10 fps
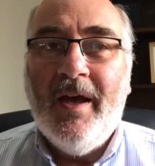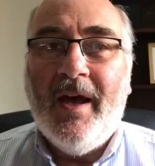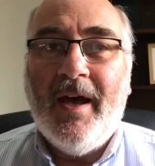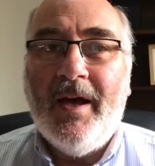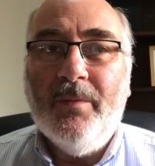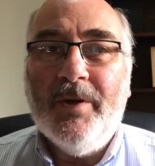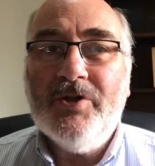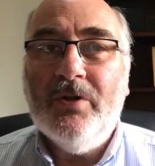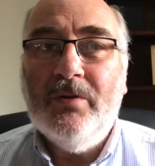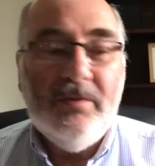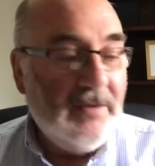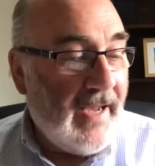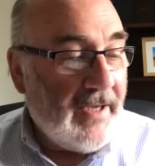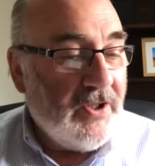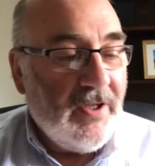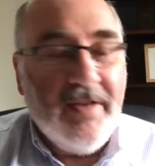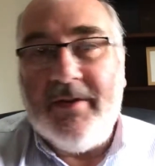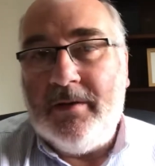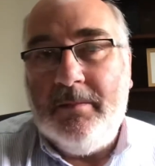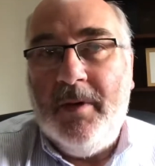We're told actually
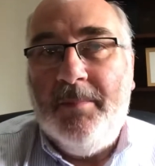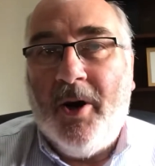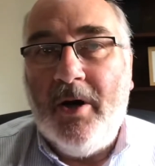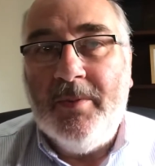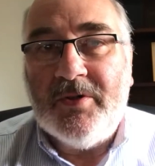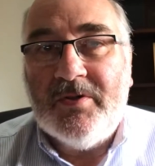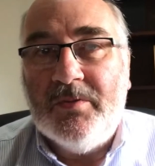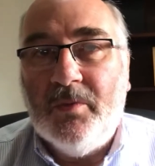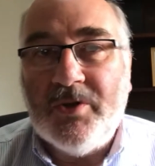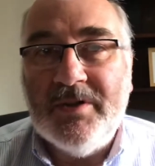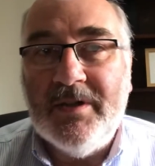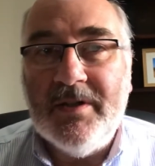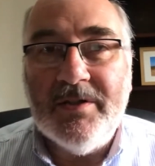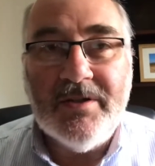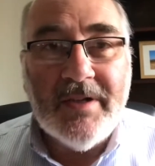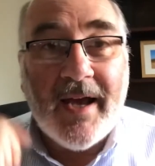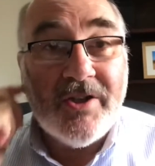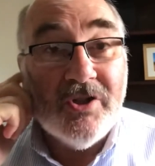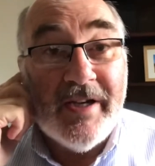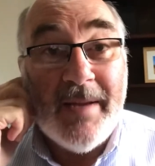that Barnabas wasn't his
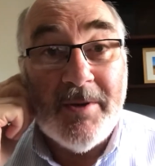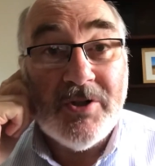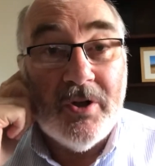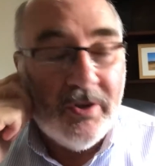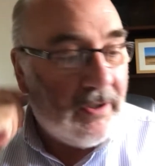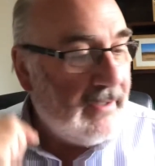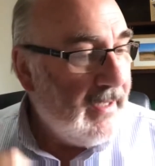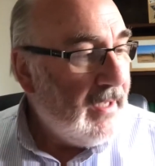actual name at all.